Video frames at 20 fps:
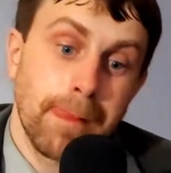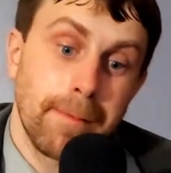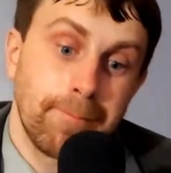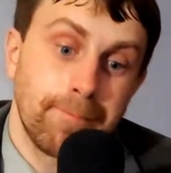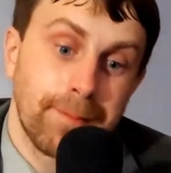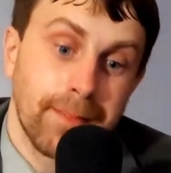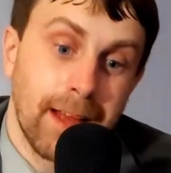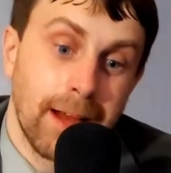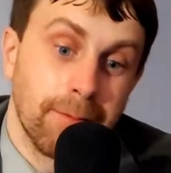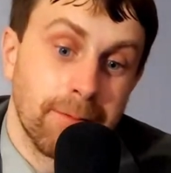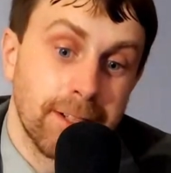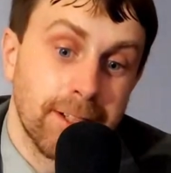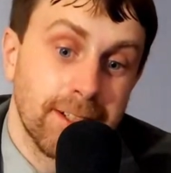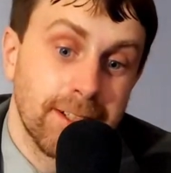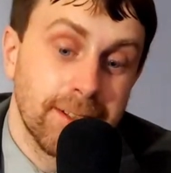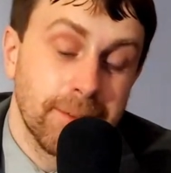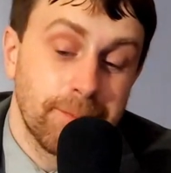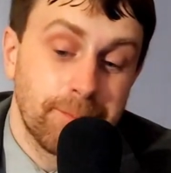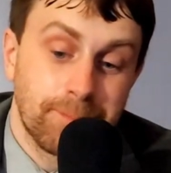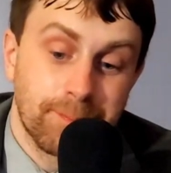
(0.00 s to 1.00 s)
I'm
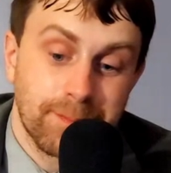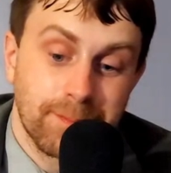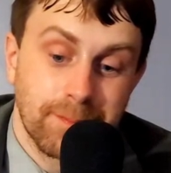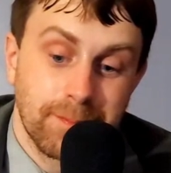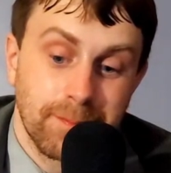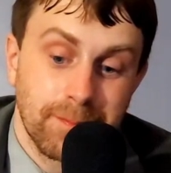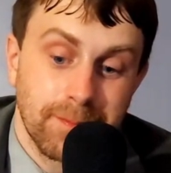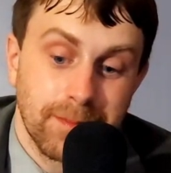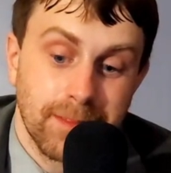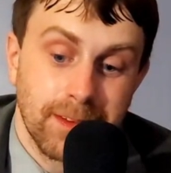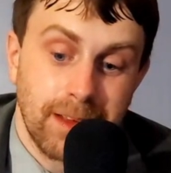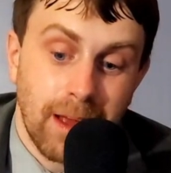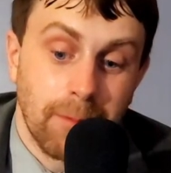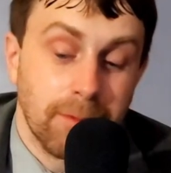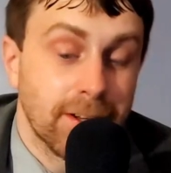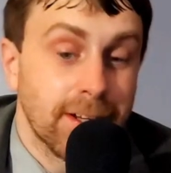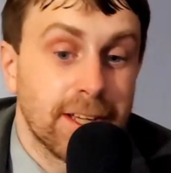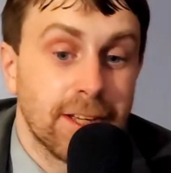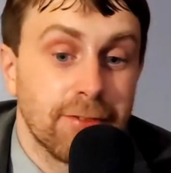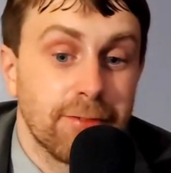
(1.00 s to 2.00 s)
gonna
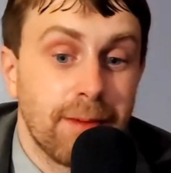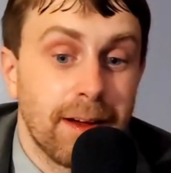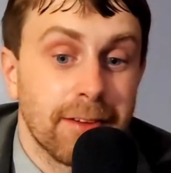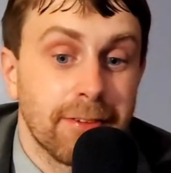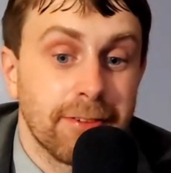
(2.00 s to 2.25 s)
give my